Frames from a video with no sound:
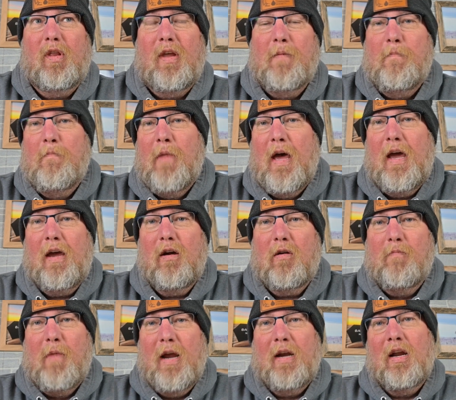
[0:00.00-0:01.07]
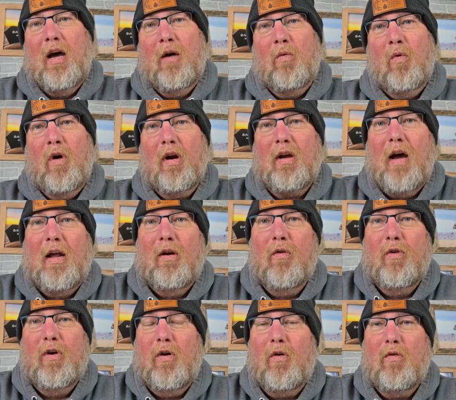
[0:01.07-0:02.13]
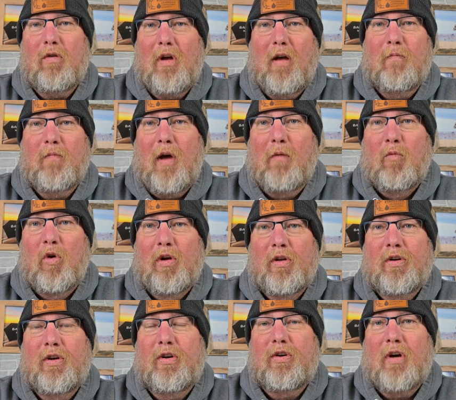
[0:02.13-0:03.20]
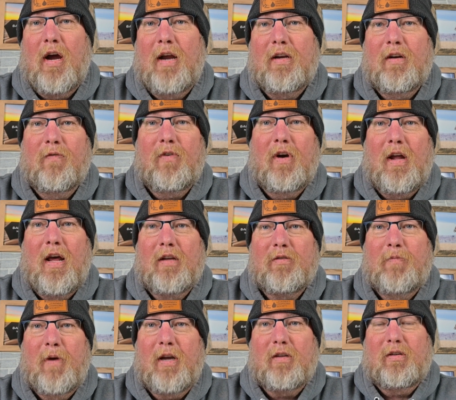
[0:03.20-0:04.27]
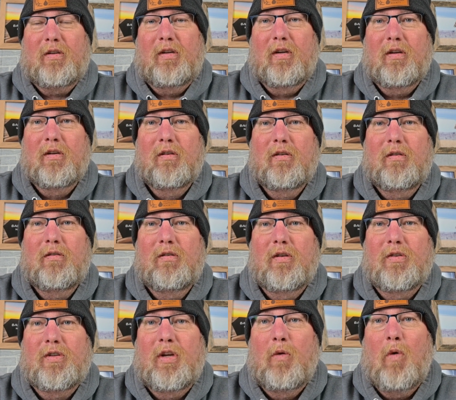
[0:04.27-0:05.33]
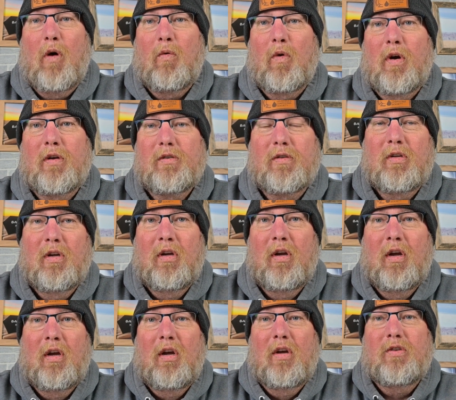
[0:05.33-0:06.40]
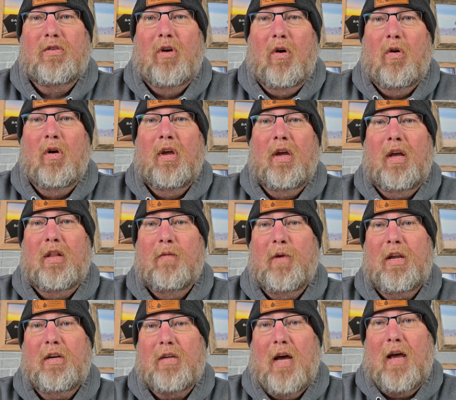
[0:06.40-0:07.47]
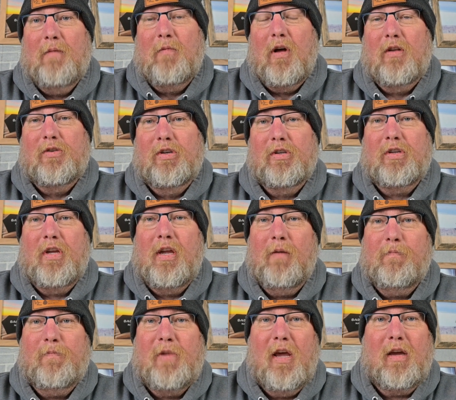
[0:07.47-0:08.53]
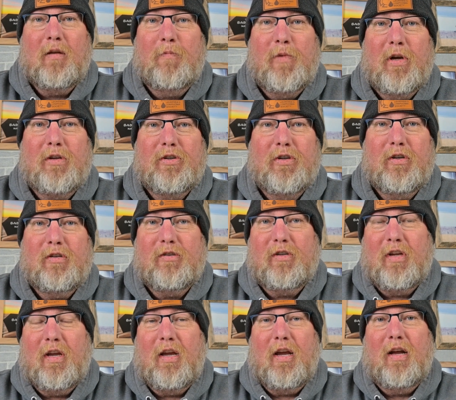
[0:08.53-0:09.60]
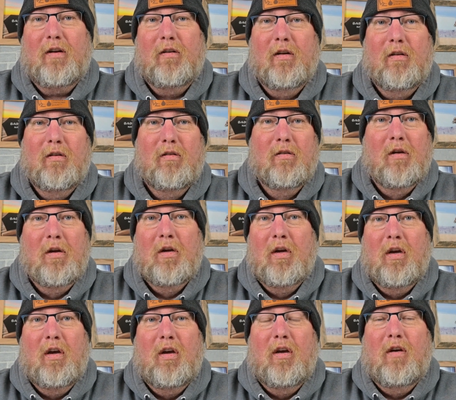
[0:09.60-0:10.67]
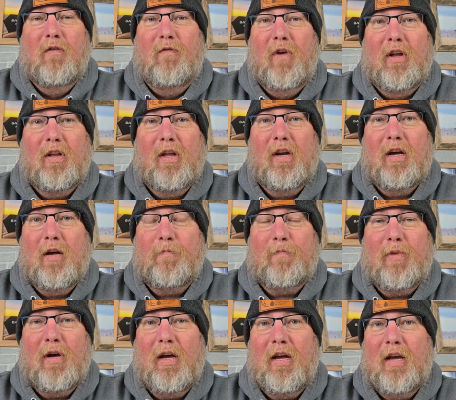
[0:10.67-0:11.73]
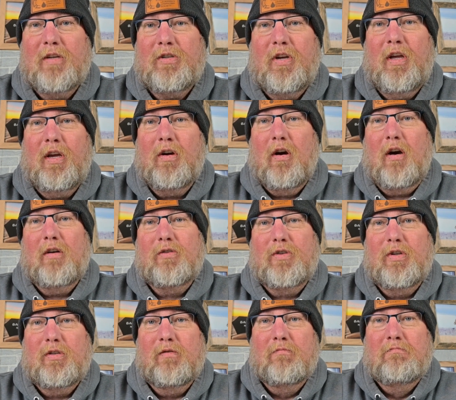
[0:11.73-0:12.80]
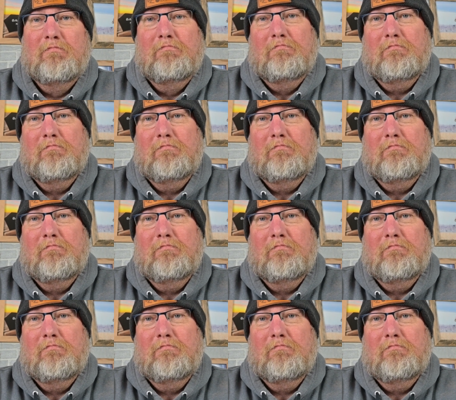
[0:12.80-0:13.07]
It may or may not work. I don't know. I'm willing to try different aspects to see what works. So in the meantime, I'll just keep taking pictures and filling up SD cards, and